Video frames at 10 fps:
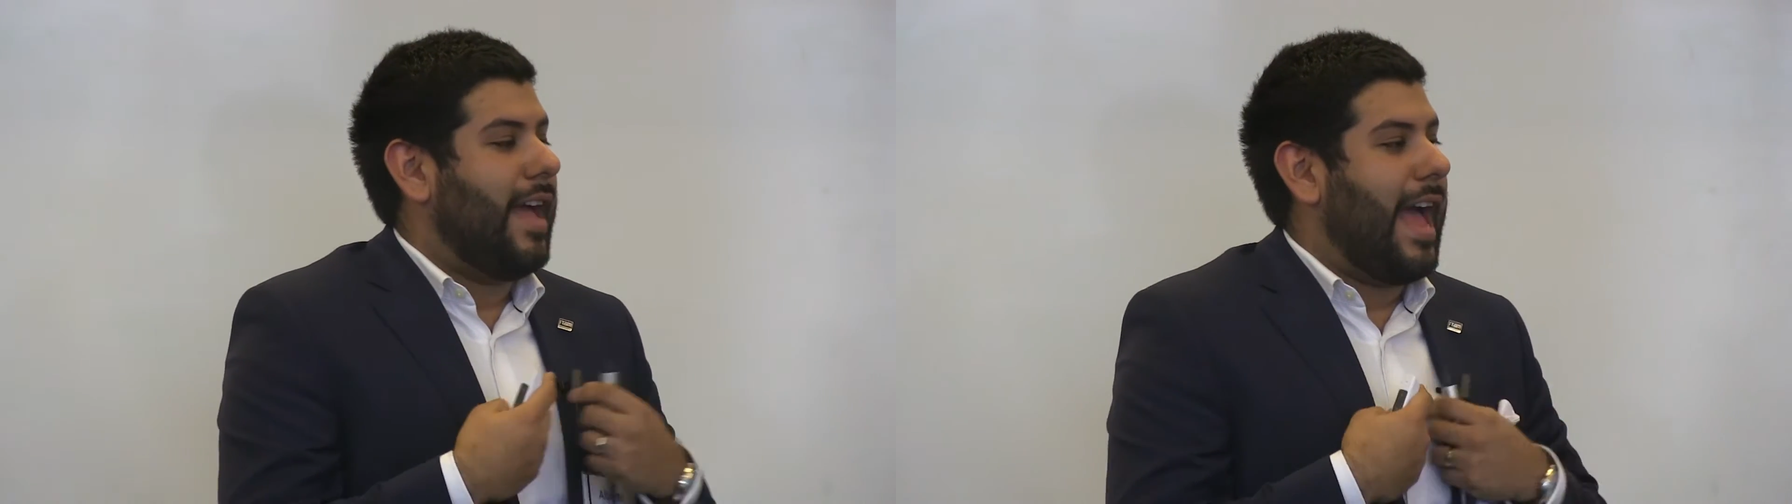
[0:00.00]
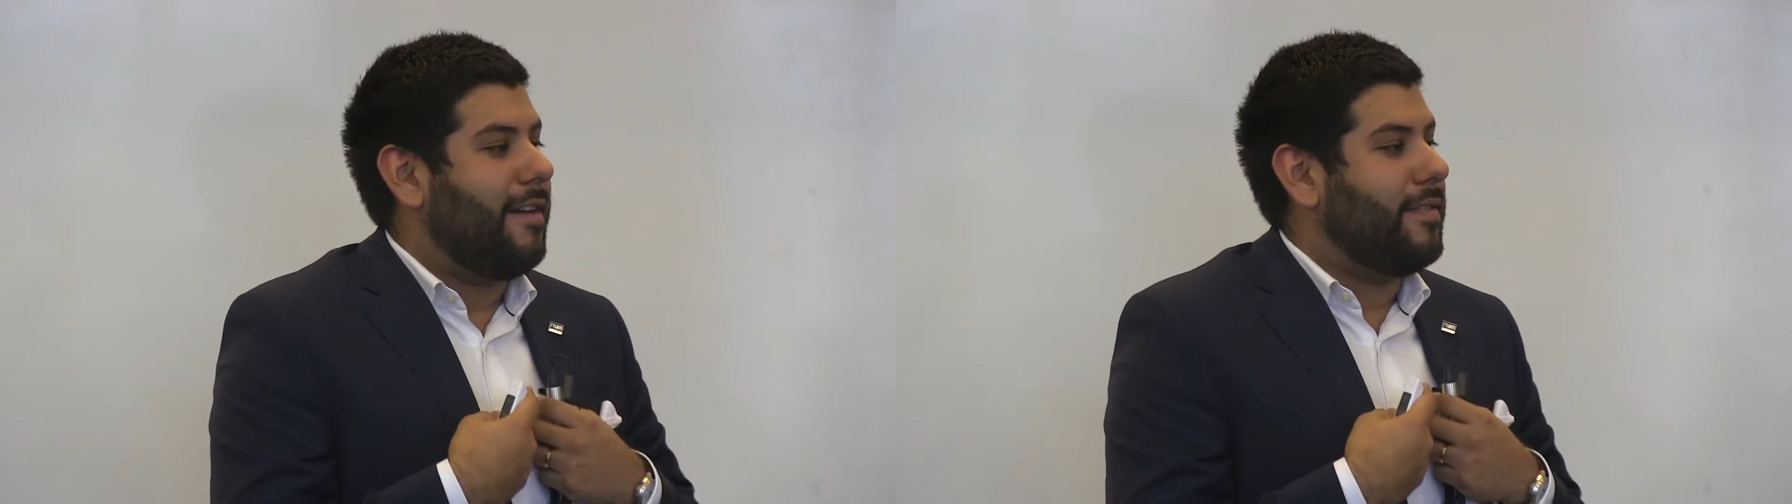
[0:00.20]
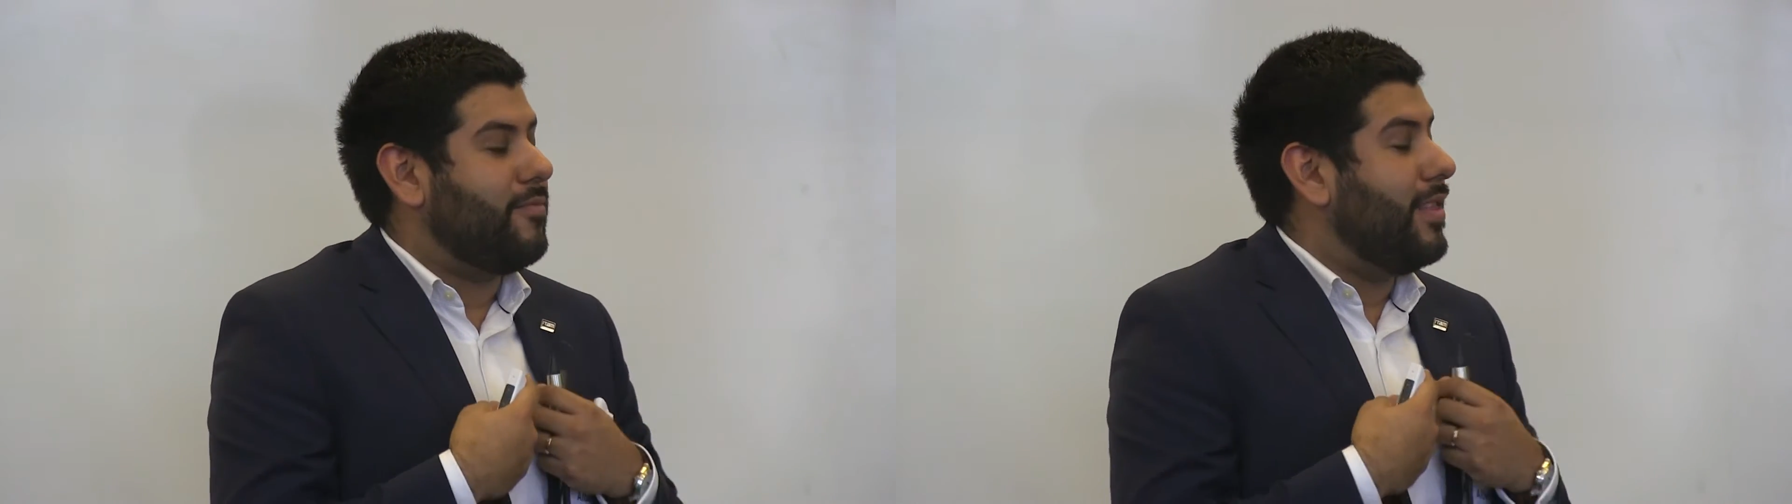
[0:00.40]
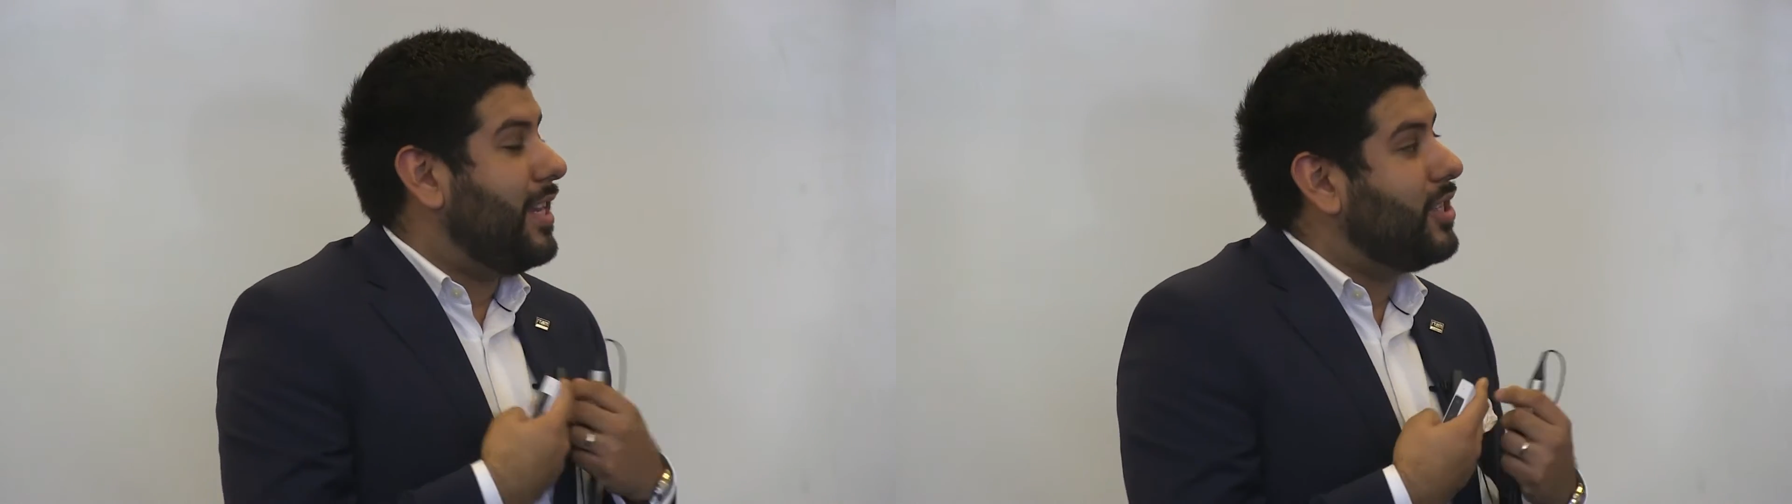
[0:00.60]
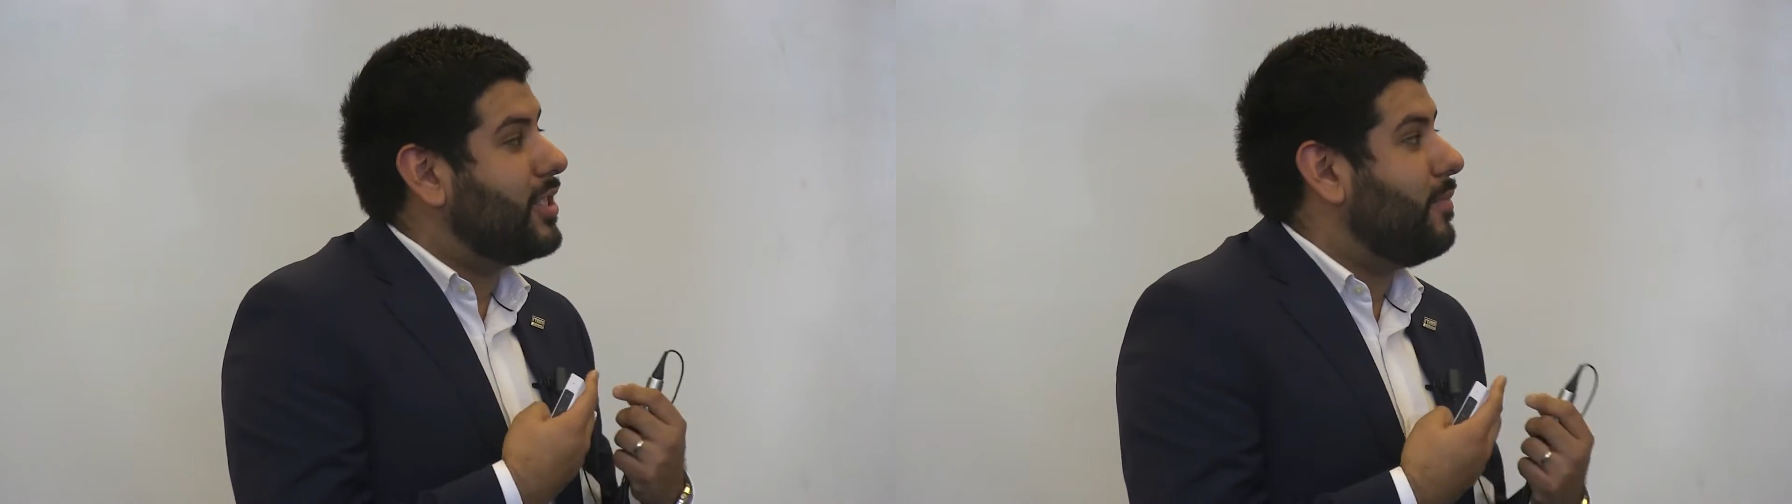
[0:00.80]
have our
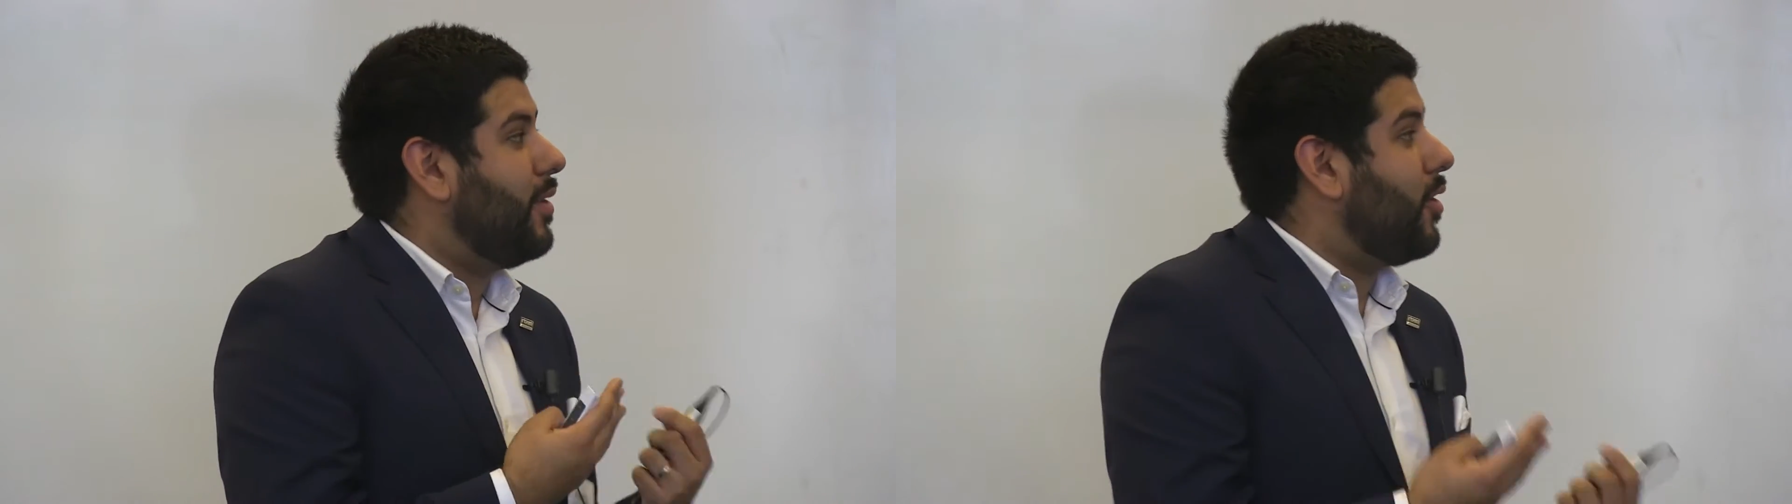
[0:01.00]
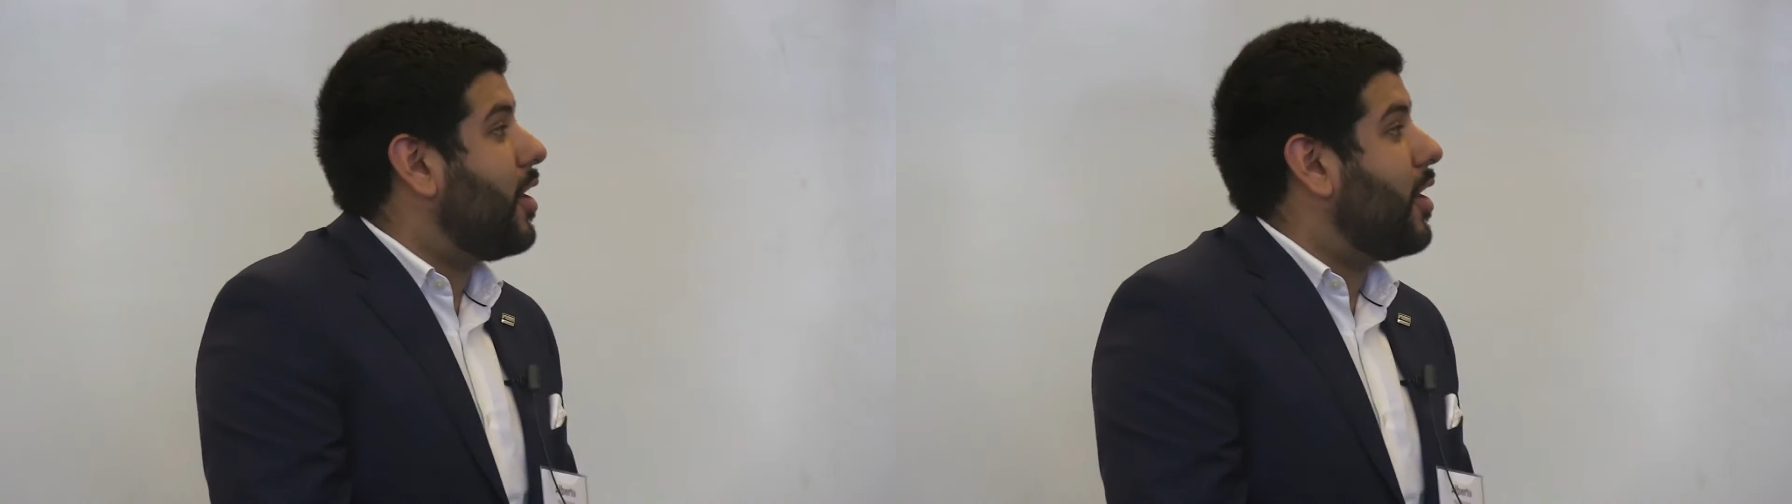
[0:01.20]
relationship with